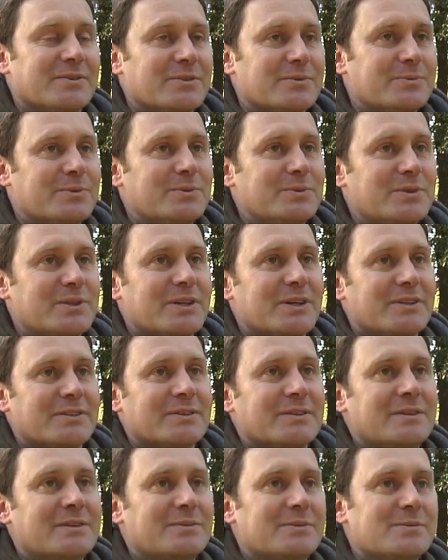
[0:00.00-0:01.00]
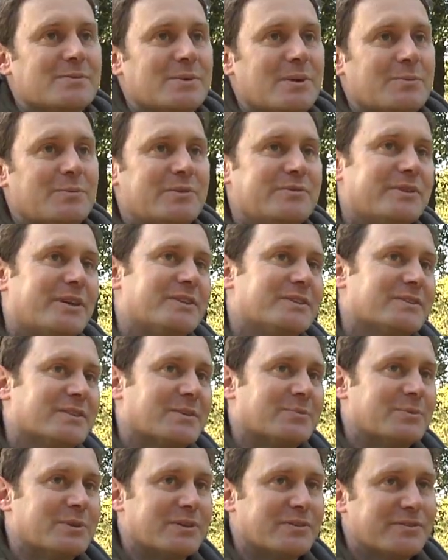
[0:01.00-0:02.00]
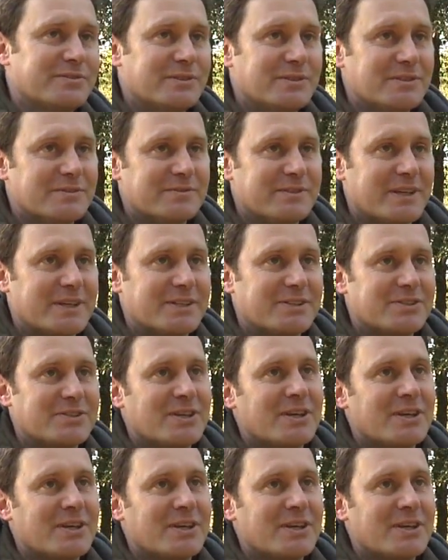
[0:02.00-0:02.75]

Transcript: or the walled garden was what provided them with fruit and veg.